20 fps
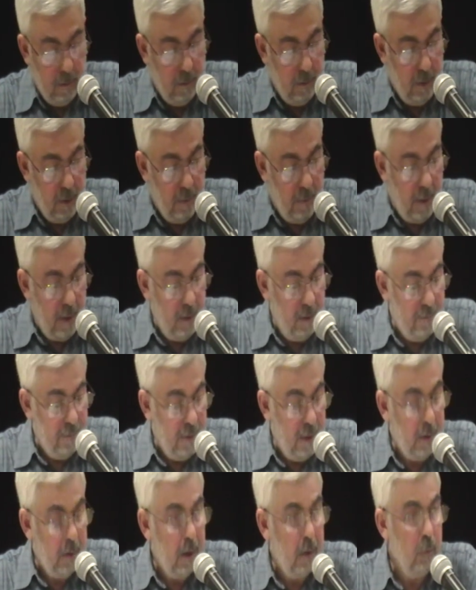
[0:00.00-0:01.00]
Despite the
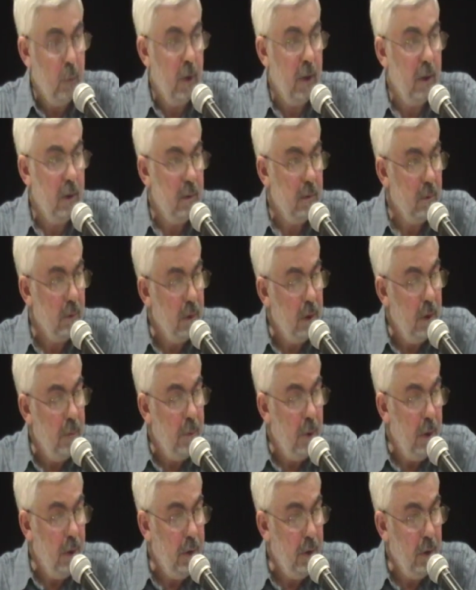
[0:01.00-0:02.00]
fact that we keep
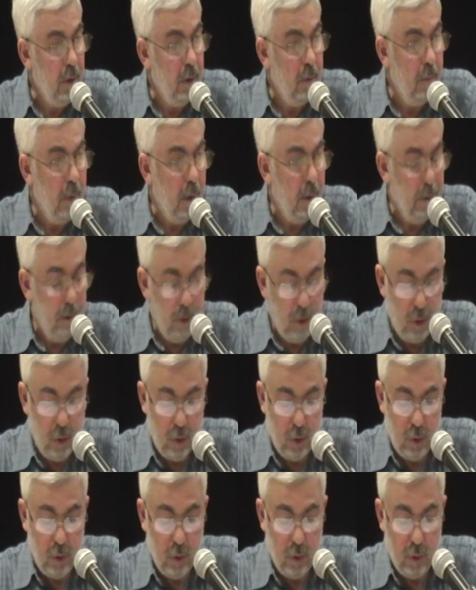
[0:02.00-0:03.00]
hearing about
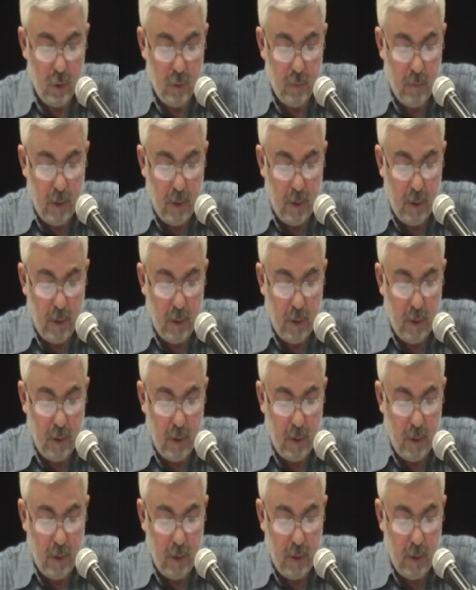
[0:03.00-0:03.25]
this